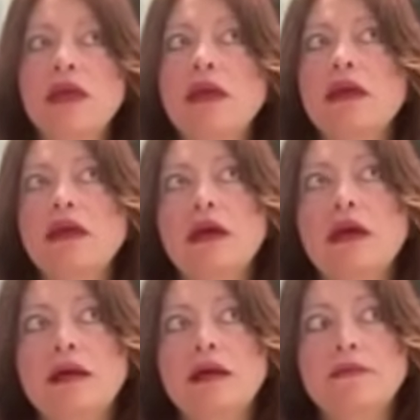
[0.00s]

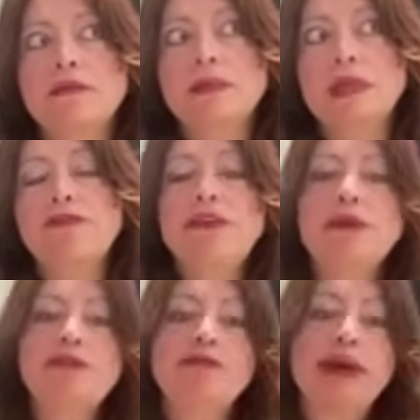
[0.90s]
um, a few
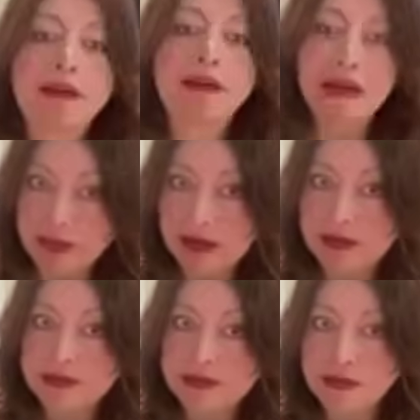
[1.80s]
of my
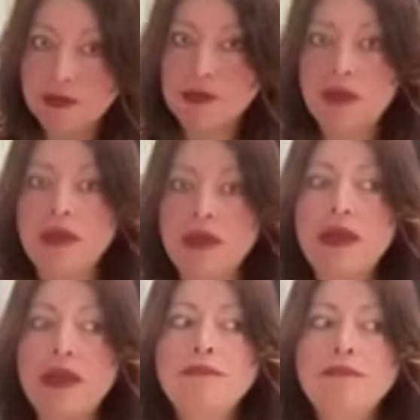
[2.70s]
grandparents,
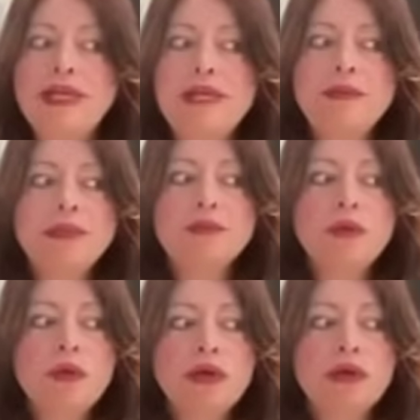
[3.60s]
but it was
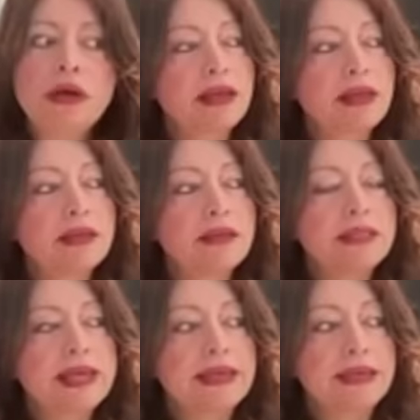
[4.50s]
more
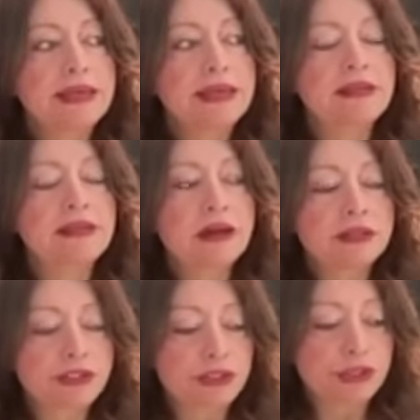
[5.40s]
like a
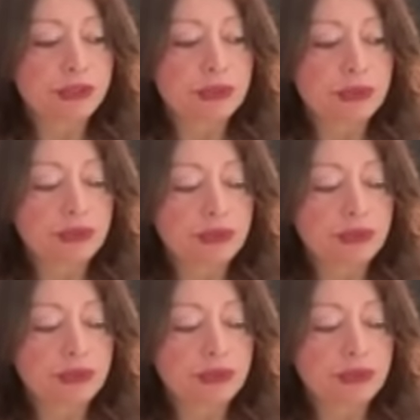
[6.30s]
nod to,